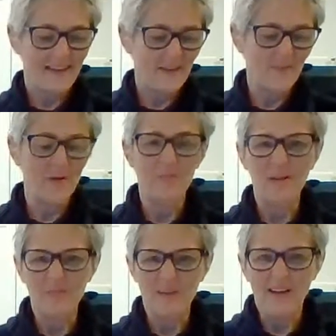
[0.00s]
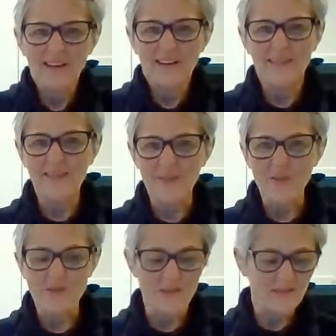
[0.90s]
didn't want to bring them a yucky
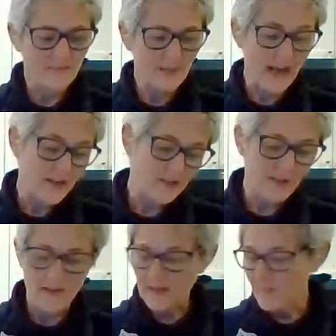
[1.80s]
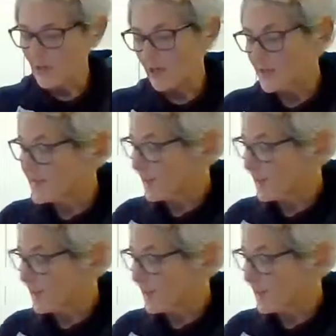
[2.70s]
version, but actually I think it's pretty good.